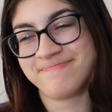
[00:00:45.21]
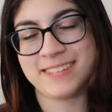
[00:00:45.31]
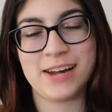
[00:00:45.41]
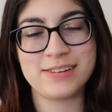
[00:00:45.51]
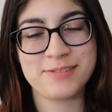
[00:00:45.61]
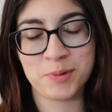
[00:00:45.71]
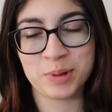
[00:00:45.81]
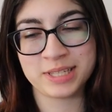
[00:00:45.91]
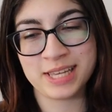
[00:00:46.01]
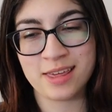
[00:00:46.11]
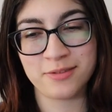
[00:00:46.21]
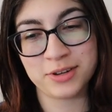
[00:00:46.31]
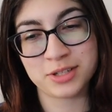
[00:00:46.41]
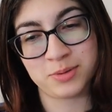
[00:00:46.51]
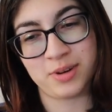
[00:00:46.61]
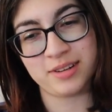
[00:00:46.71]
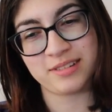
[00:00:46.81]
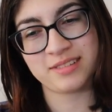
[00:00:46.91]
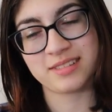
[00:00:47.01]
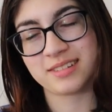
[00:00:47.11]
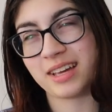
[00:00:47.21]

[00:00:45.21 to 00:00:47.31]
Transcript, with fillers: I don't even want to say the first one.